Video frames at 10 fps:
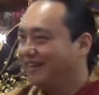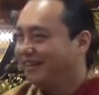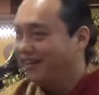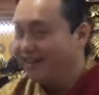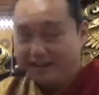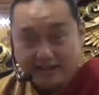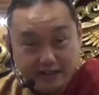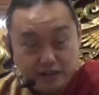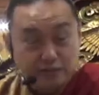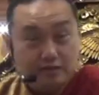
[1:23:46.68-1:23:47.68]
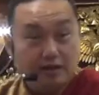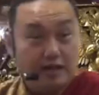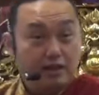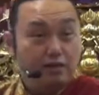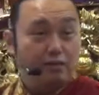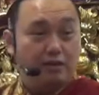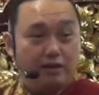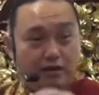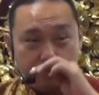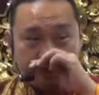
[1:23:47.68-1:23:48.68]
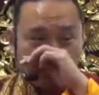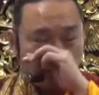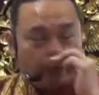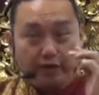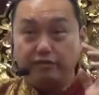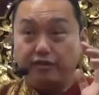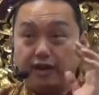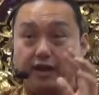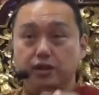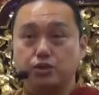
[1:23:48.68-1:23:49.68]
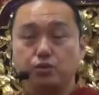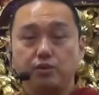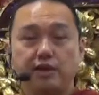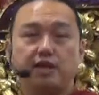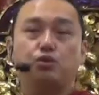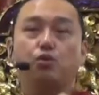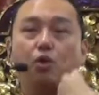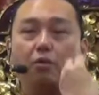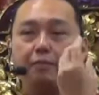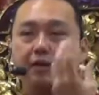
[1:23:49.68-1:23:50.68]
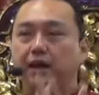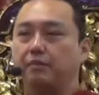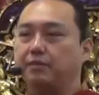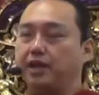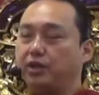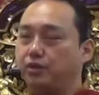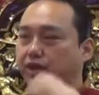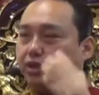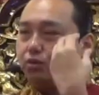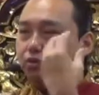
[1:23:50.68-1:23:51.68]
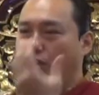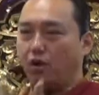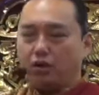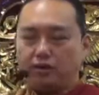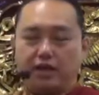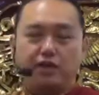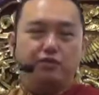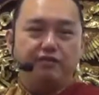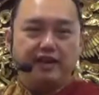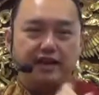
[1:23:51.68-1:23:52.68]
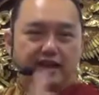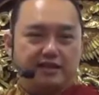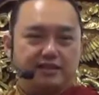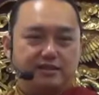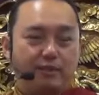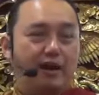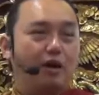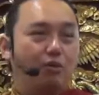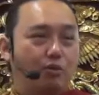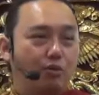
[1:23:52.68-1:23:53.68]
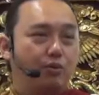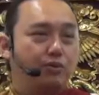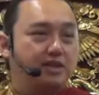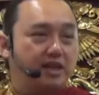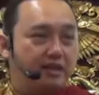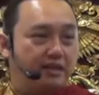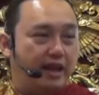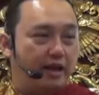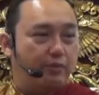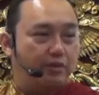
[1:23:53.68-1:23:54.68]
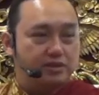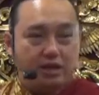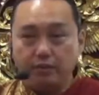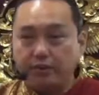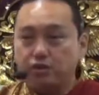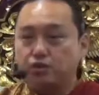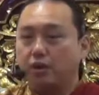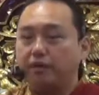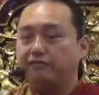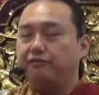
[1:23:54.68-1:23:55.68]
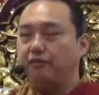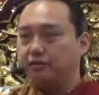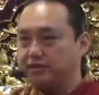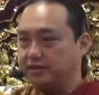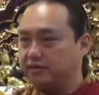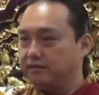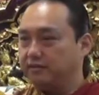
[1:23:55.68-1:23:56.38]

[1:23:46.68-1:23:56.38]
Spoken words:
Right? That's later on is when we realize you need to open up, then you need to talk, then you realize what our guru's intent was, then we join force.